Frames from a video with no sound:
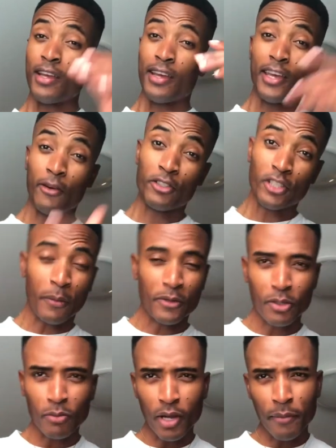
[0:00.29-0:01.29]
Hey, what's up, it's
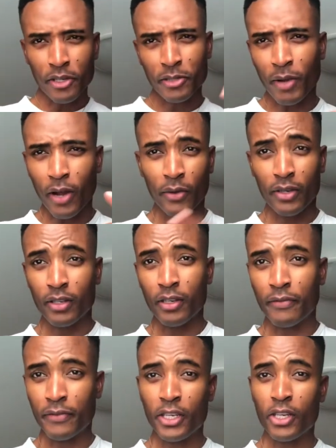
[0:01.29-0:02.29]
your boy Prince back with another
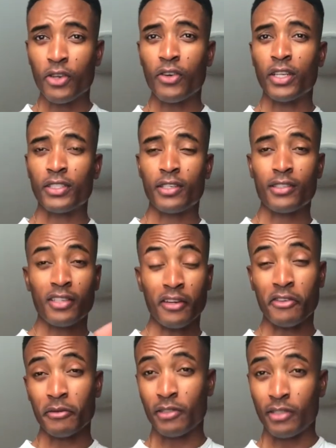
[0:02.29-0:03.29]
video. As you can tell
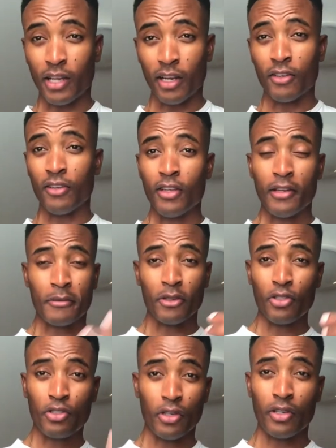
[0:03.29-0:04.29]
from the title, I'm going
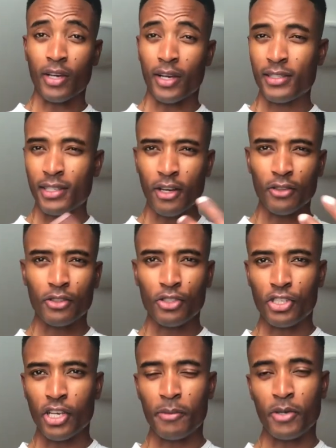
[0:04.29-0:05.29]
to show you guys how to
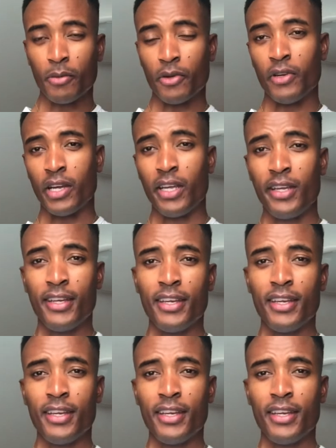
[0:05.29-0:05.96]
shape your beret.